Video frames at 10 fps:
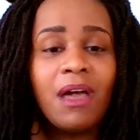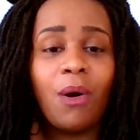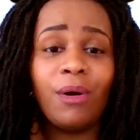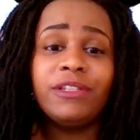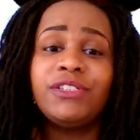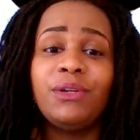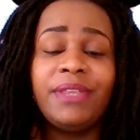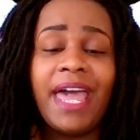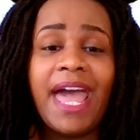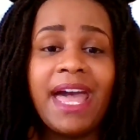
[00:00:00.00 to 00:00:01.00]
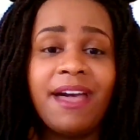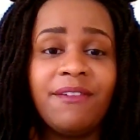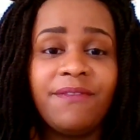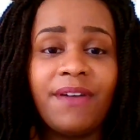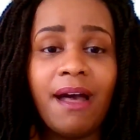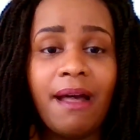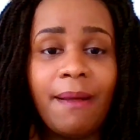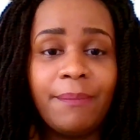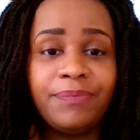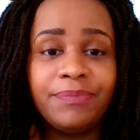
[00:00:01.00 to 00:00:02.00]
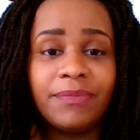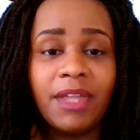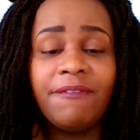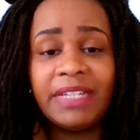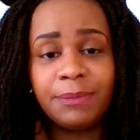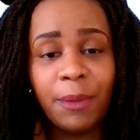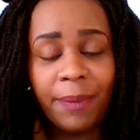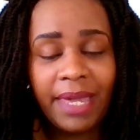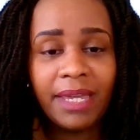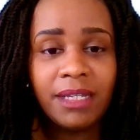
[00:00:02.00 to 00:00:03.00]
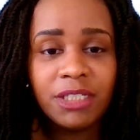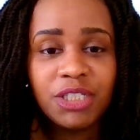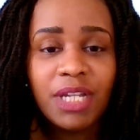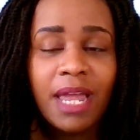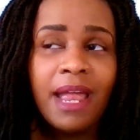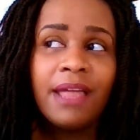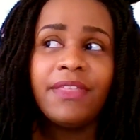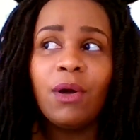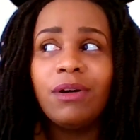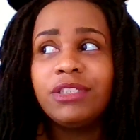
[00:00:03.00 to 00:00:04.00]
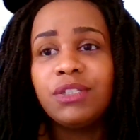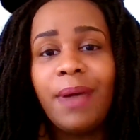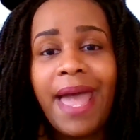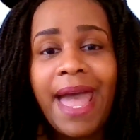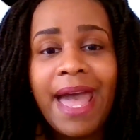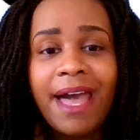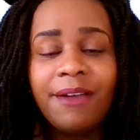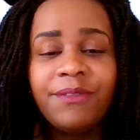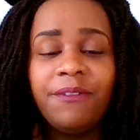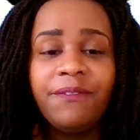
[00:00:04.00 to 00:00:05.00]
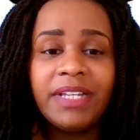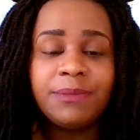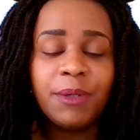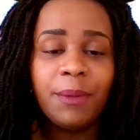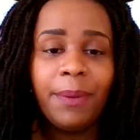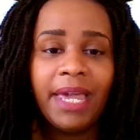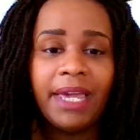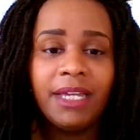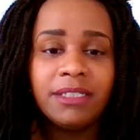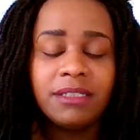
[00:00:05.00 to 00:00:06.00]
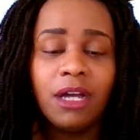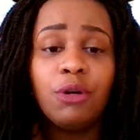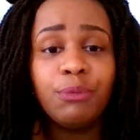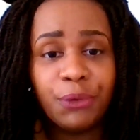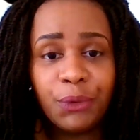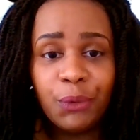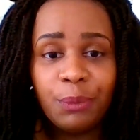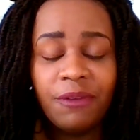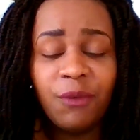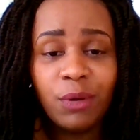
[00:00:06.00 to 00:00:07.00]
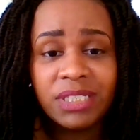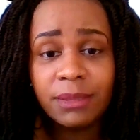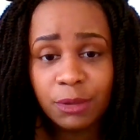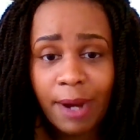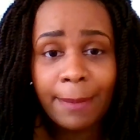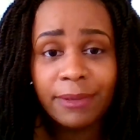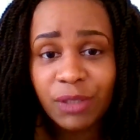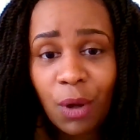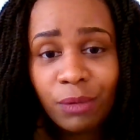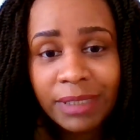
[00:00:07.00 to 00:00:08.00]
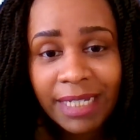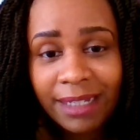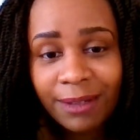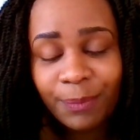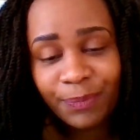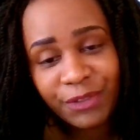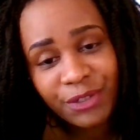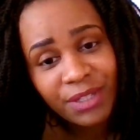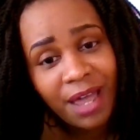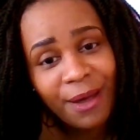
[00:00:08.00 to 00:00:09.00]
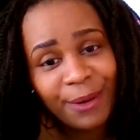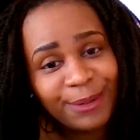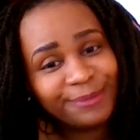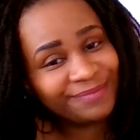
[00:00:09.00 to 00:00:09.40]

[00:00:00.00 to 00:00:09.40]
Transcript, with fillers: Also, they have um, a Facebook page. They also have a Facebook page, a group for subscribers only. So